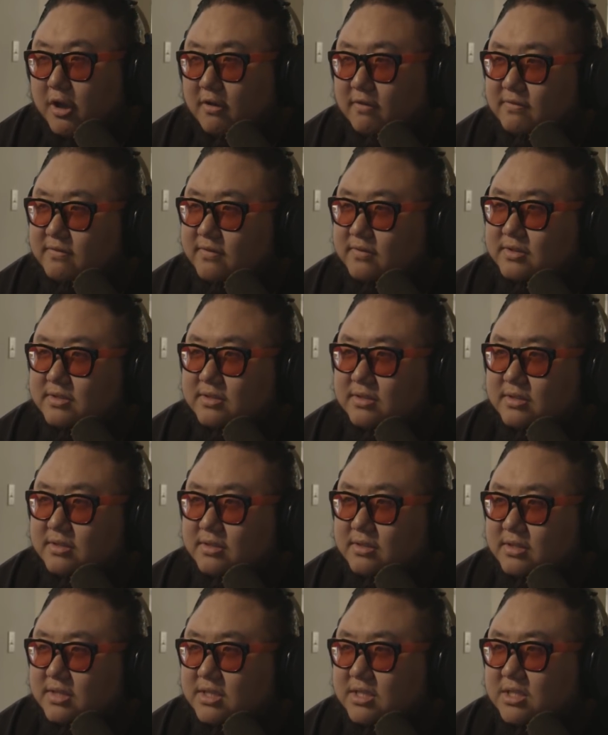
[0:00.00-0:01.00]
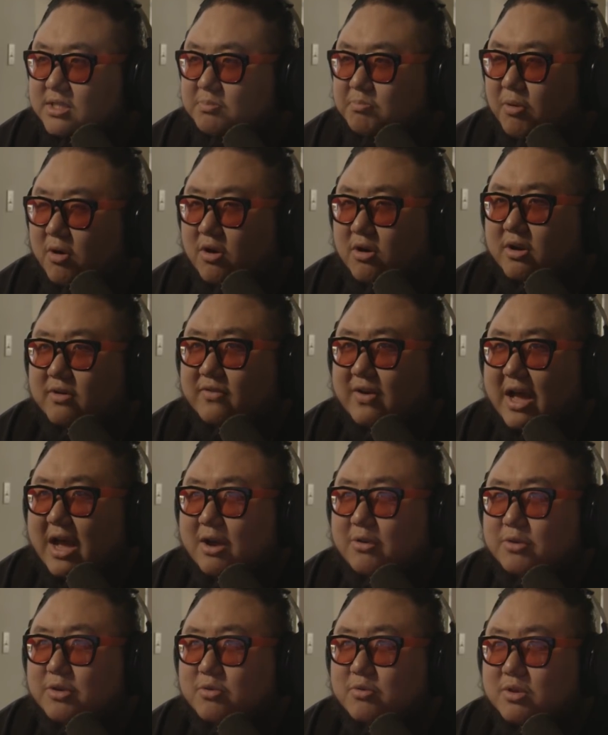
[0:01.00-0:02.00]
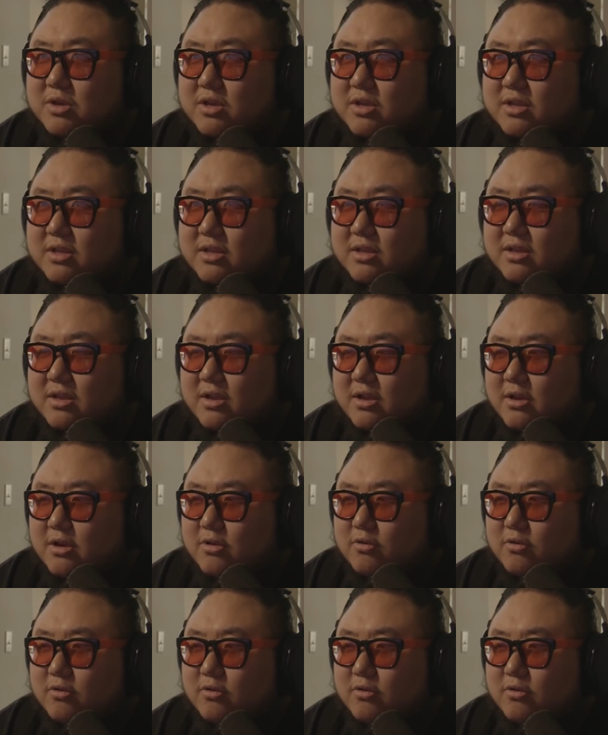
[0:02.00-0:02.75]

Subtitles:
of how you can